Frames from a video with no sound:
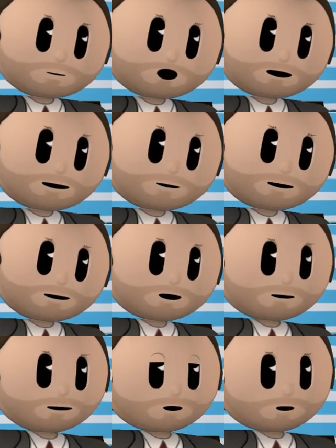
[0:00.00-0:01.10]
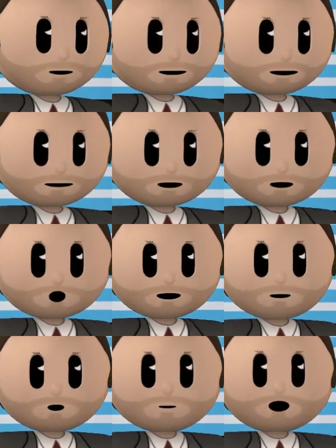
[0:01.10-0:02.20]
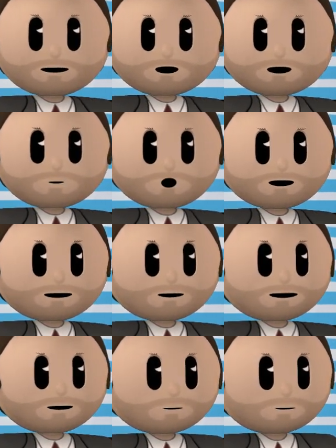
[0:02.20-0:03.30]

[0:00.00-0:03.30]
Until they have literally taken over your life and ruined it.